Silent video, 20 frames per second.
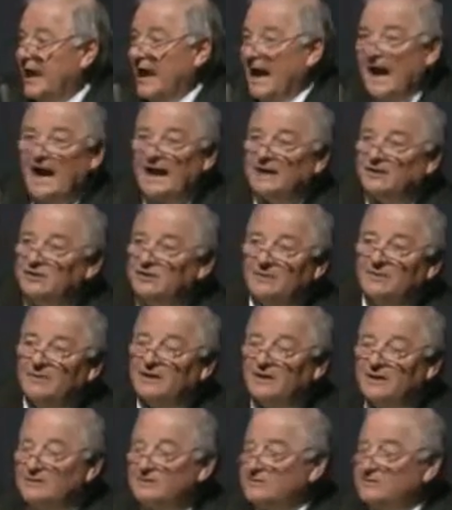
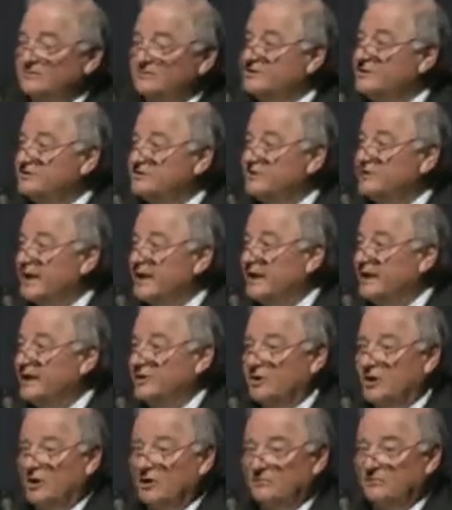academically
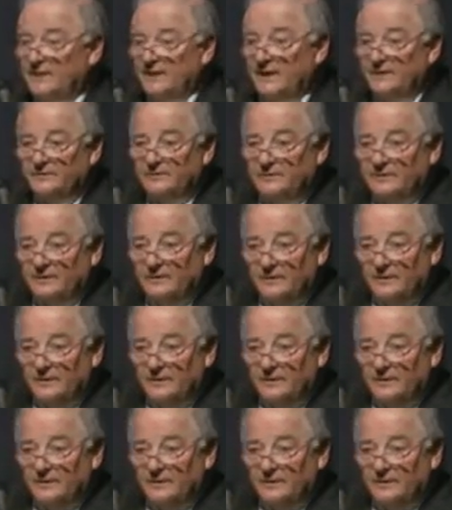sophisticated young men